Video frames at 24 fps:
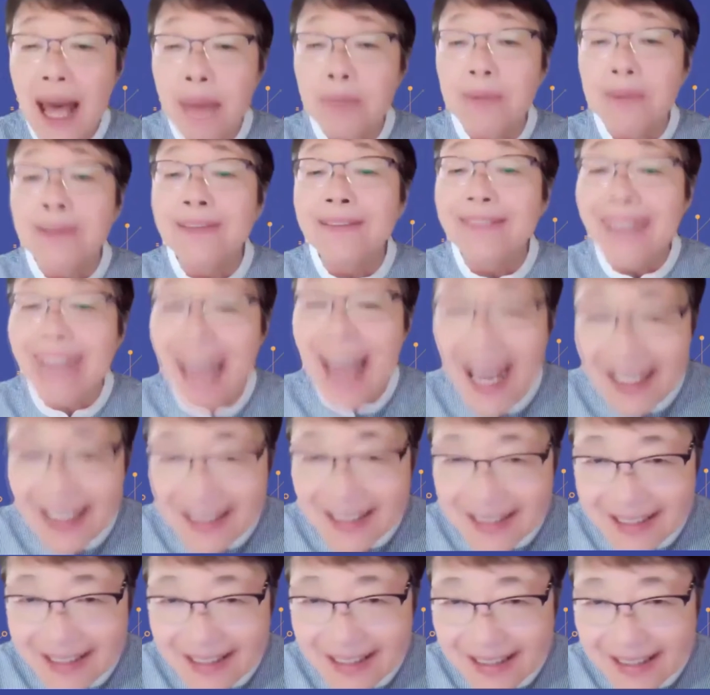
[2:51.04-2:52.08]
happen
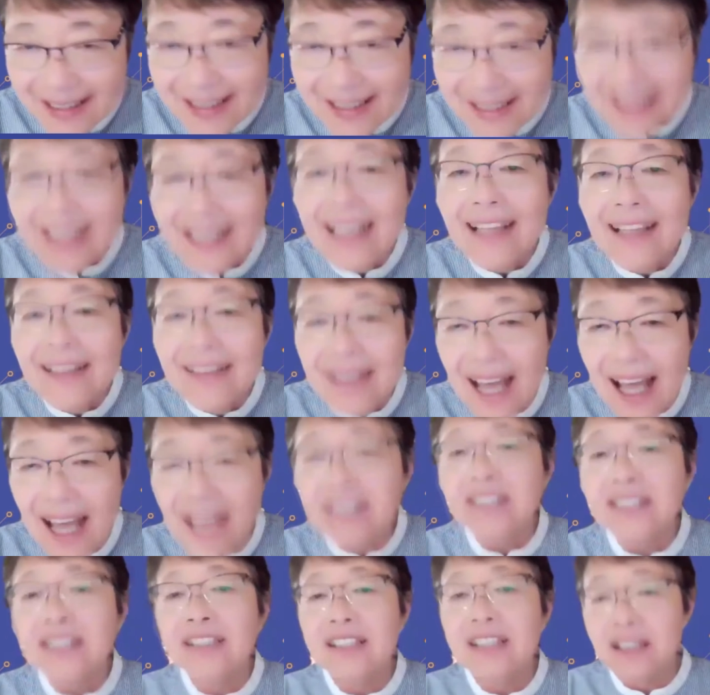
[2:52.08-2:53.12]
next.
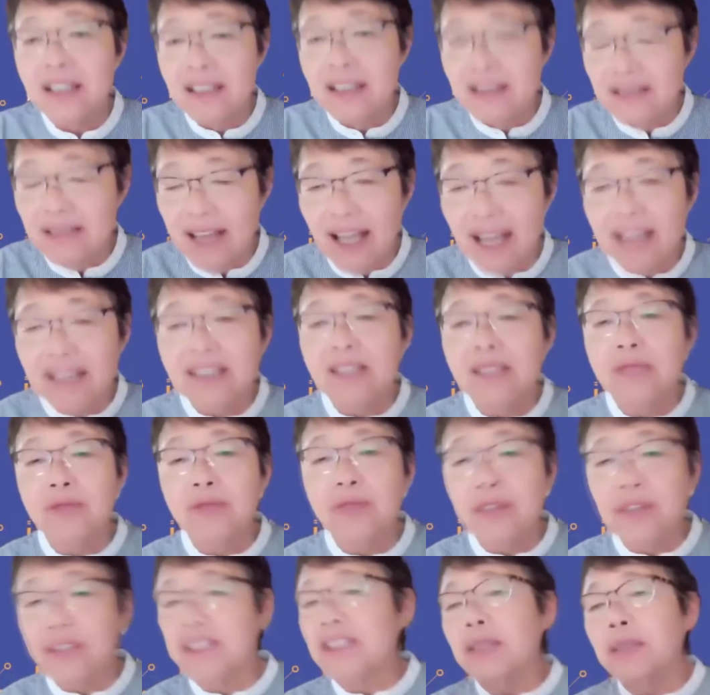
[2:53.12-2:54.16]
That's
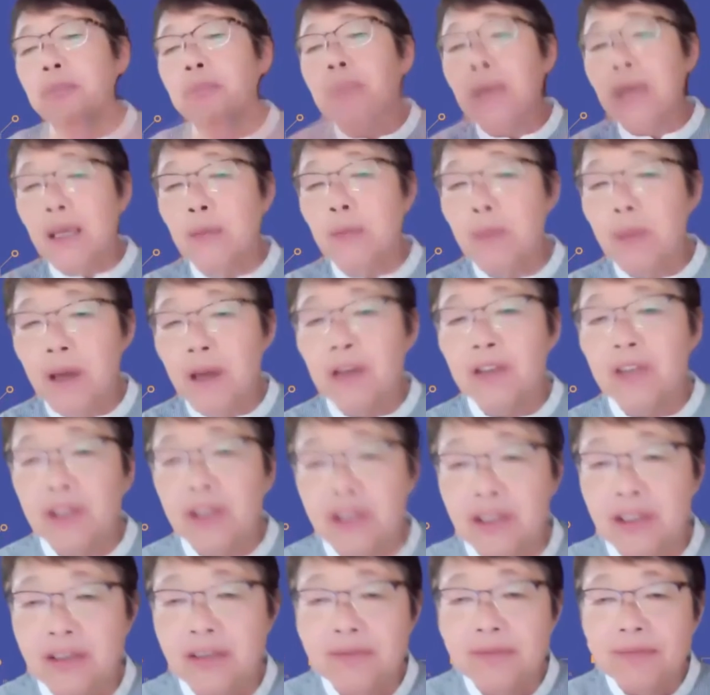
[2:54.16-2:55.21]
really the big
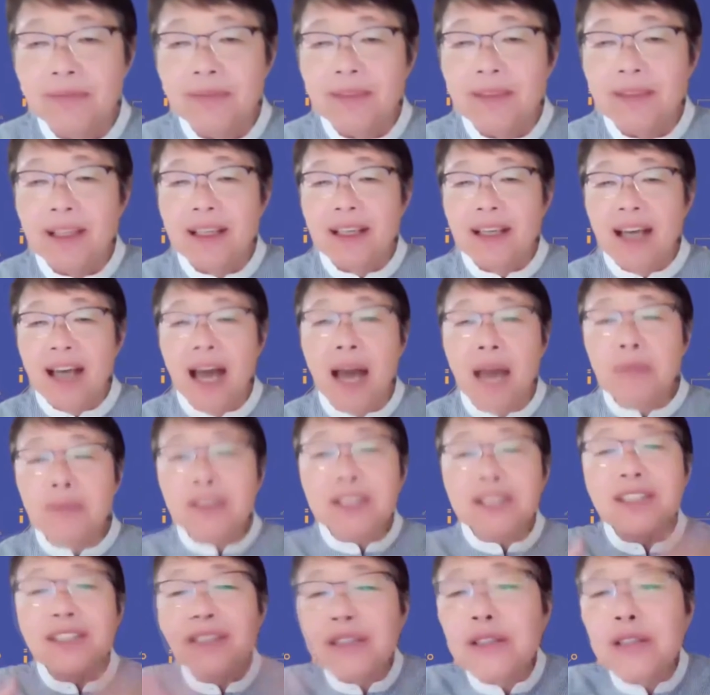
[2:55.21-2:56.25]
picture. I'm
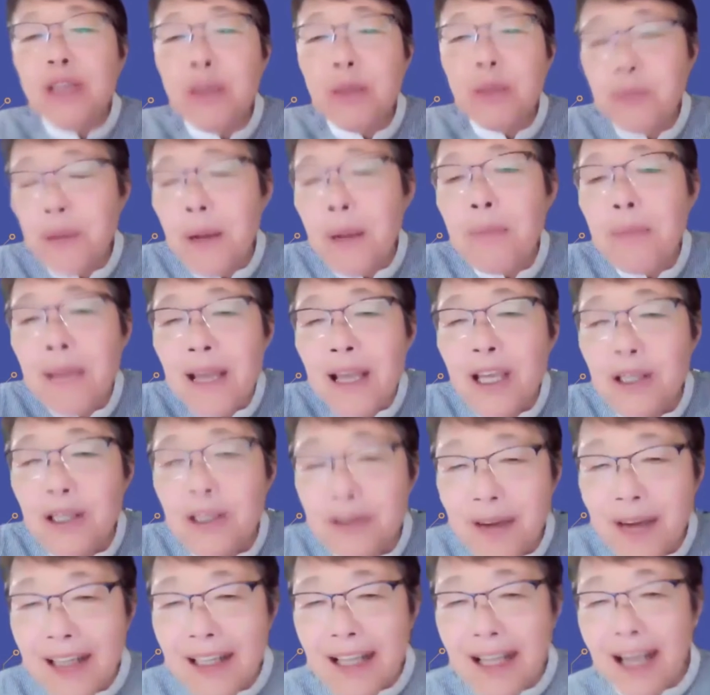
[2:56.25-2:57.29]
just clipping you
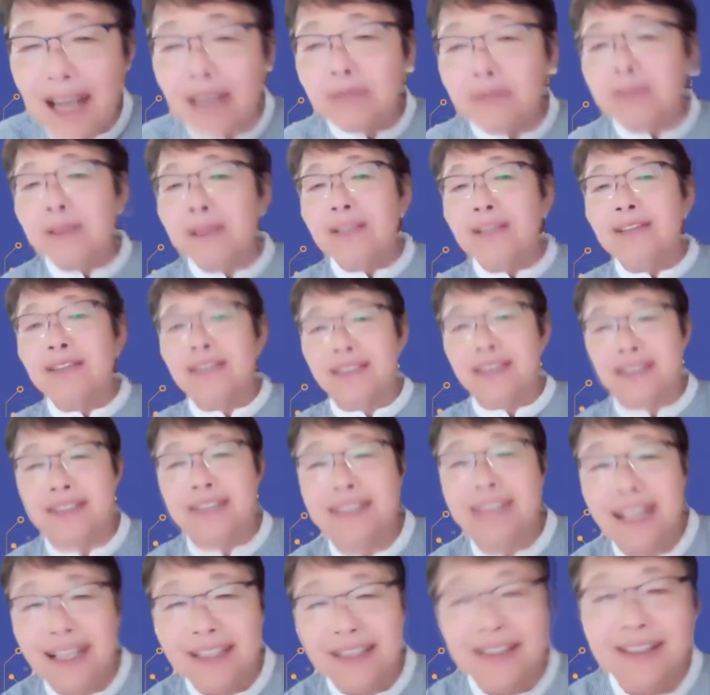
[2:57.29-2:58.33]
right now, but it's
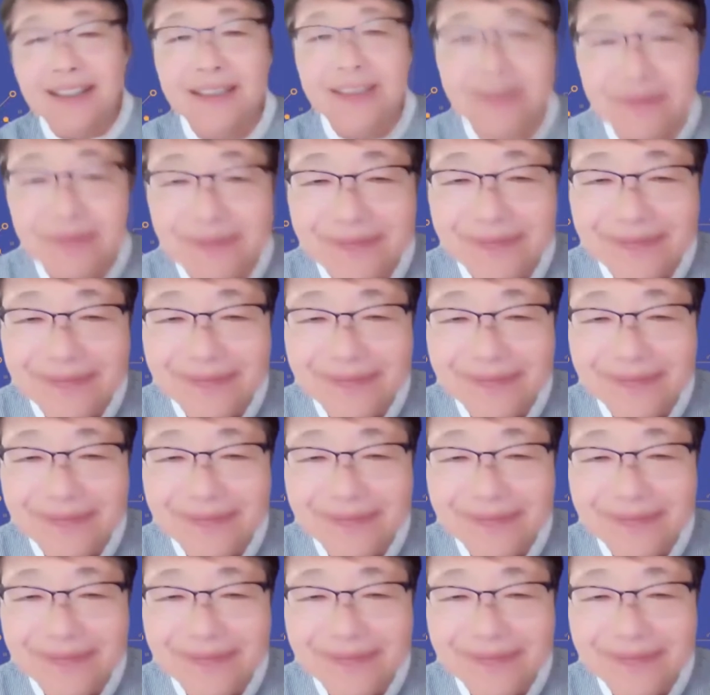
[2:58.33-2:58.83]
yes.